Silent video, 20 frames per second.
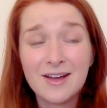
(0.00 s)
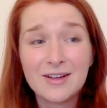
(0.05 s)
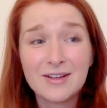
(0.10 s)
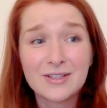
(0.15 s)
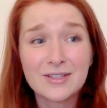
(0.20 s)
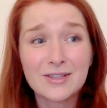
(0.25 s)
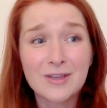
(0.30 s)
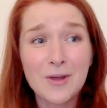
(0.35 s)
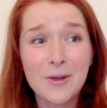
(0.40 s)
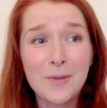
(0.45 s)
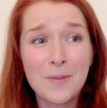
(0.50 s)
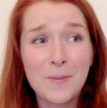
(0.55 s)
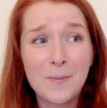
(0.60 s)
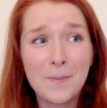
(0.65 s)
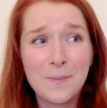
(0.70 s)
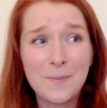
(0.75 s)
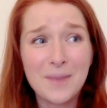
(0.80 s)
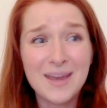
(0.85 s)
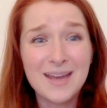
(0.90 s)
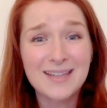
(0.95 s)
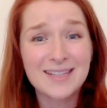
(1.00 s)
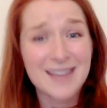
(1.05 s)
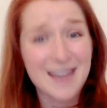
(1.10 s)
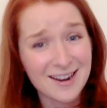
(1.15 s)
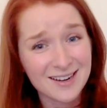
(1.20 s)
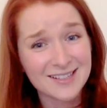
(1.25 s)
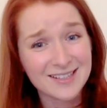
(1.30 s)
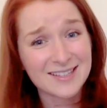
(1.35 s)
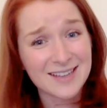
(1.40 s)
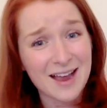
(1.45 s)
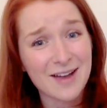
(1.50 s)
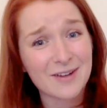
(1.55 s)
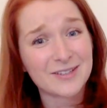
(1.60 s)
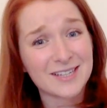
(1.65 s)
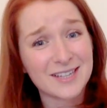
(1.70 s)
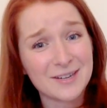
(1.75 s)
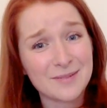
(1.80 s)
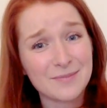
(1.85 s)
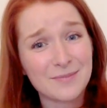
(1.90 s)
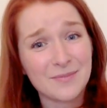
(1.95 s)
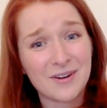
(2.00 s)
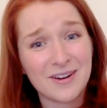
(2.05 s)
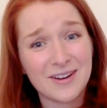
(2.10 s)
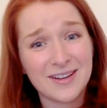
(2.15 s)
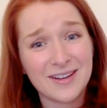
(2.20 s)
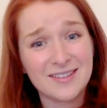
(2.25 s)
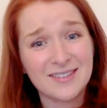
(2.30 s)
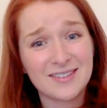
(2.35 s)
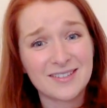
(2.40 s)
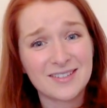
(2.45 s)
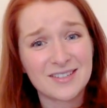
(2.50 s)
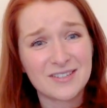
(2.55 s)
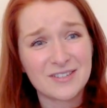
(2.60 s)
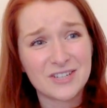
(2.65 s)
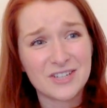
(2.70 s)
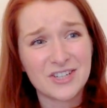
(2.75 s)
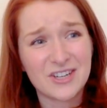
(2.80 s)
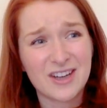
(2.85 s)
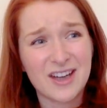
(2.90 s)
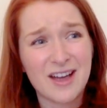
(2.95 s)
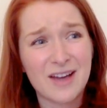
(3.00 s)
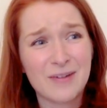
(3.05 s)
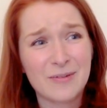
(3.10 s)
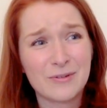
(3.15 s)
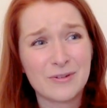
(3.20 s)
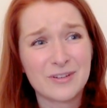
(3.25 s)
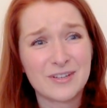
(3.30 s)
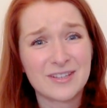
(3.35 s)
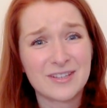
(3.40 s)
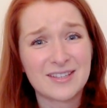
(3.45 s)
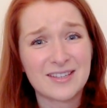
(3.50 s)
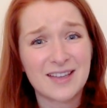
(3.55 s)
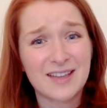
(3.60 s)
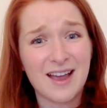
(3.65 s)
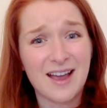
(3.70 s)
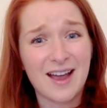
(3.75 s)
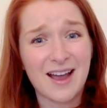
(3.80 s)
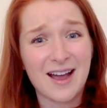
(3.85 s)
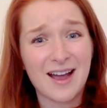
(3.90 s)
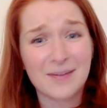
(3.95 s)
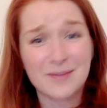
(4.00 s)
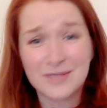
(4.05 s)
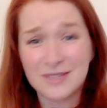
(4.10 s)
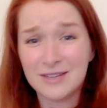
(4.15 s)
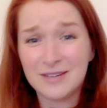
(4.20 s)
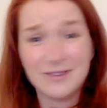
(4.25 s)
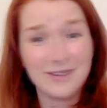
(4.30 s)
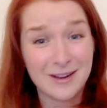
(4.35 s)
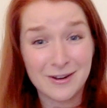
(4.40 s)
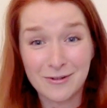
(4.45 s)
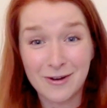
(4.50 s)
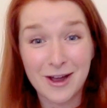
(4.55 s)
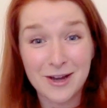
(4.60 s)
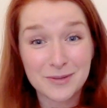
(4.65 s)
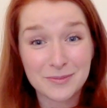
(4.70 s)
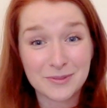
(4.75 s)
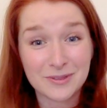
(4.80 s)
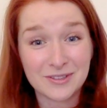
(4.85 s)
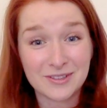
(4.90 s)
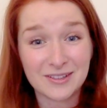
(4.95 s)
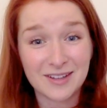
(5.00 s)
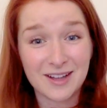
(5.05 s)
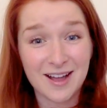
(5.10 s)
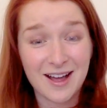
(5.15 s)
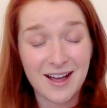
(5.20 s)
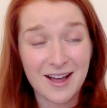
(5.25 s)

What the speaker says: So being talent scouted by Sir Richard Eyre was absolutely incredible.